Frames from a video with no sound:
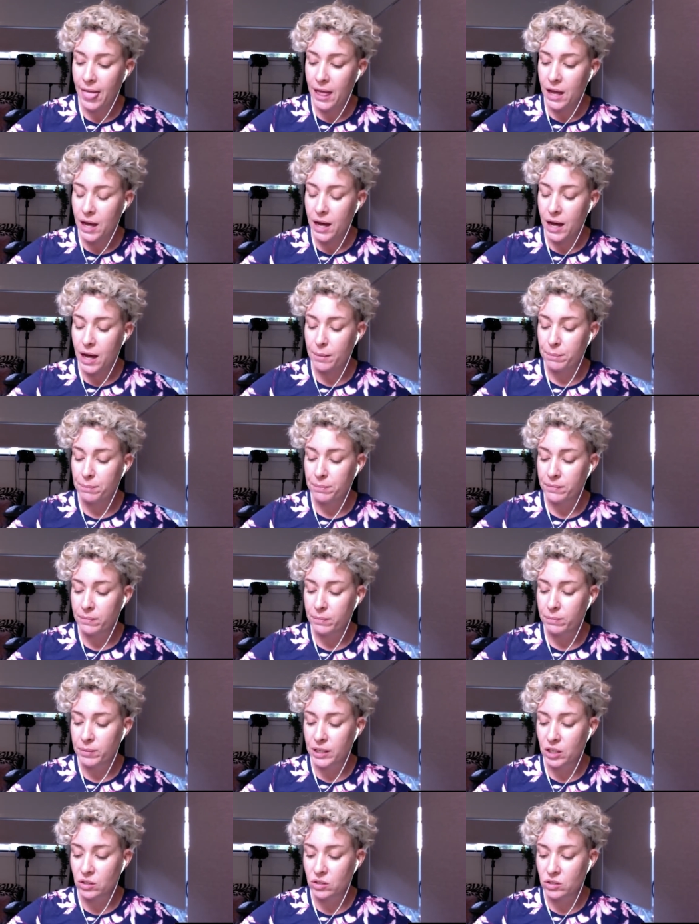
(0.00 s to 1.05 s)
Yeah. Um,
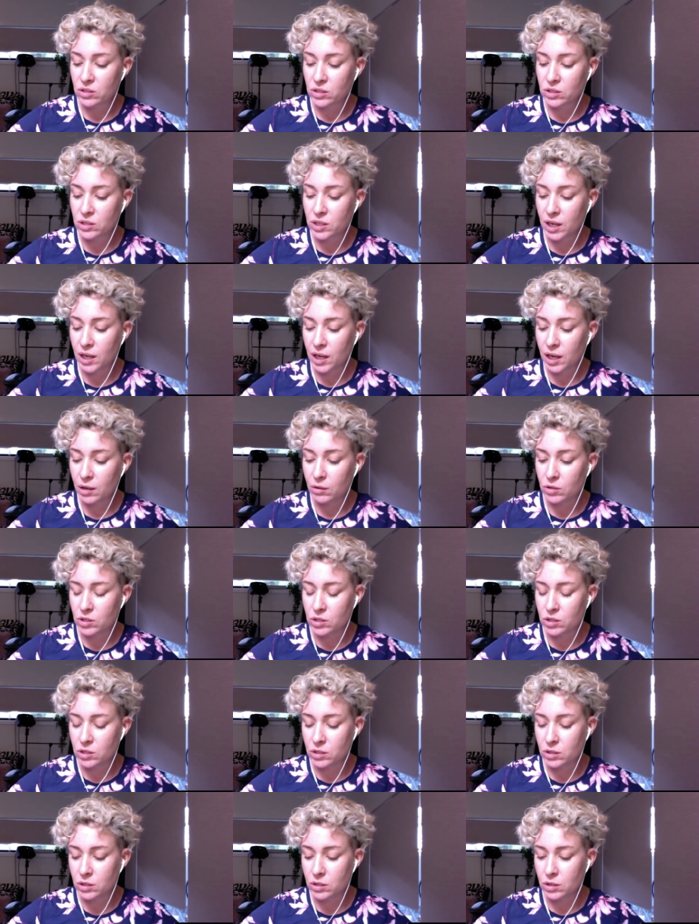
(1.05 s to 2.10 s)
because
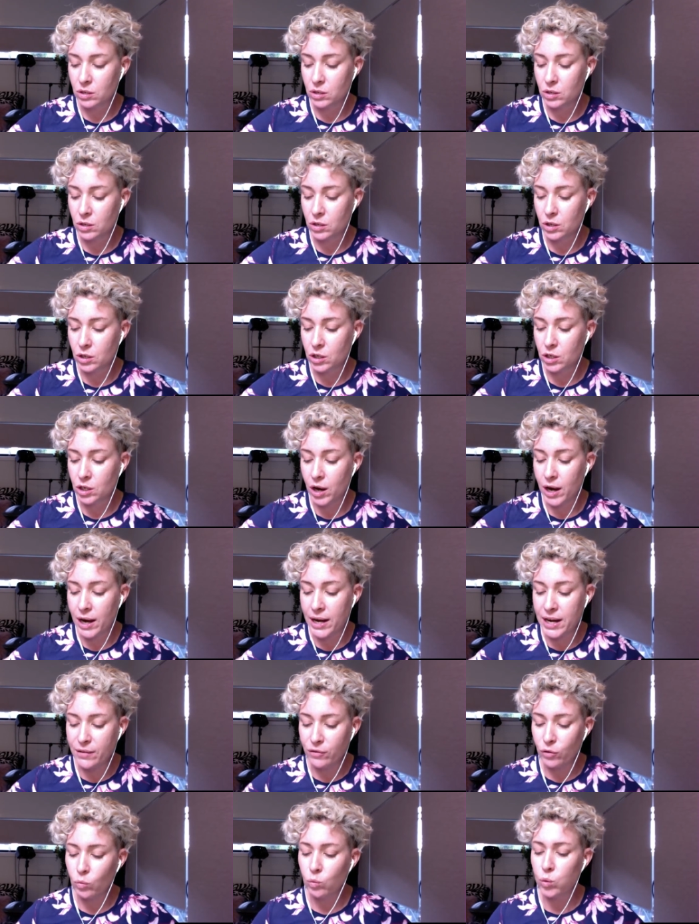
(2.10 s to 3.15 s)
it's, you know, I
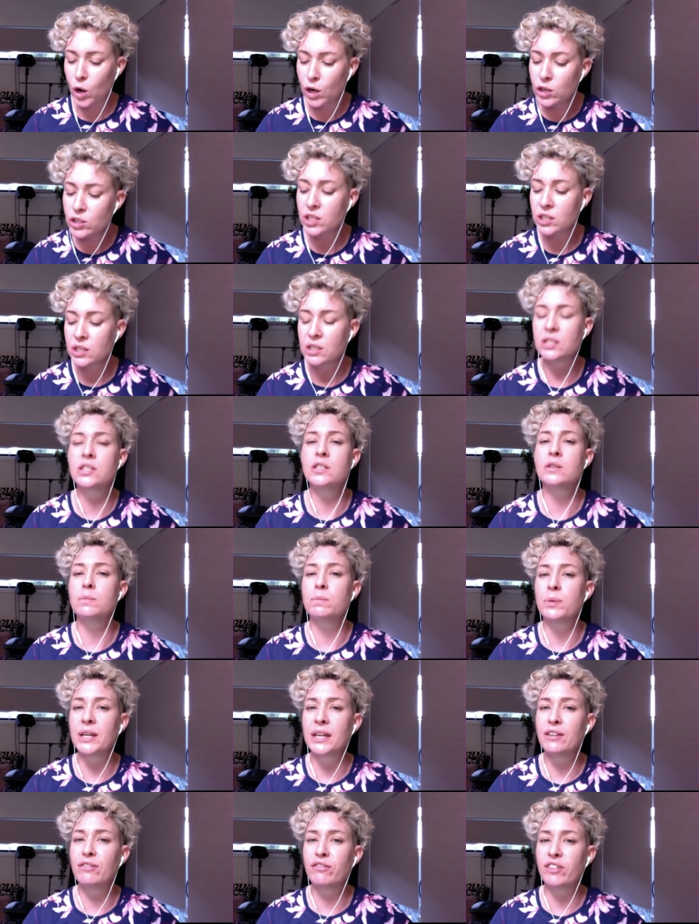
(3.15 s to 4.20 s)
never wanted to
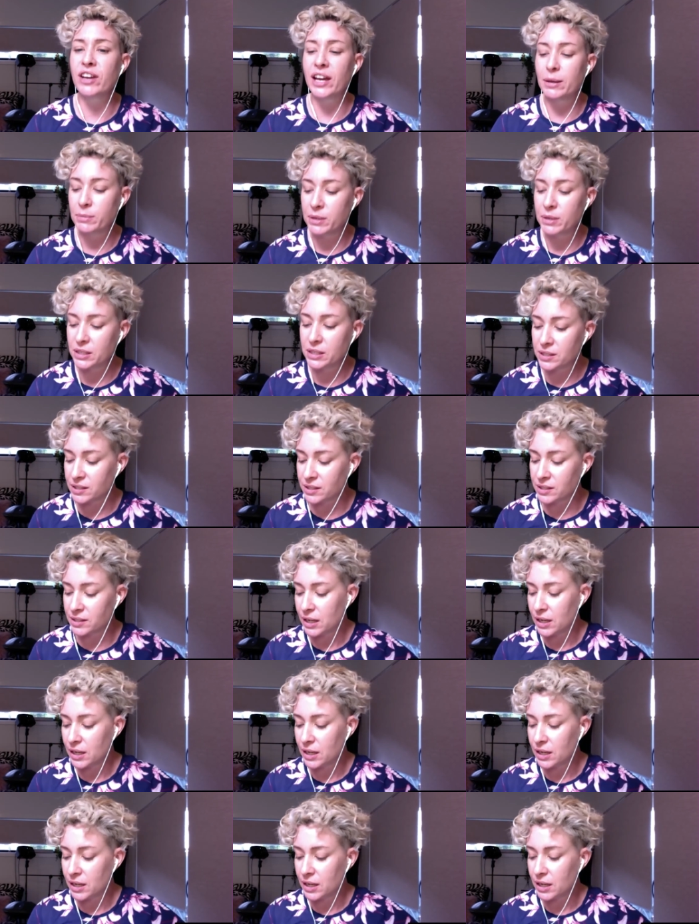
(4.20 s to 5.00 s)
be famous.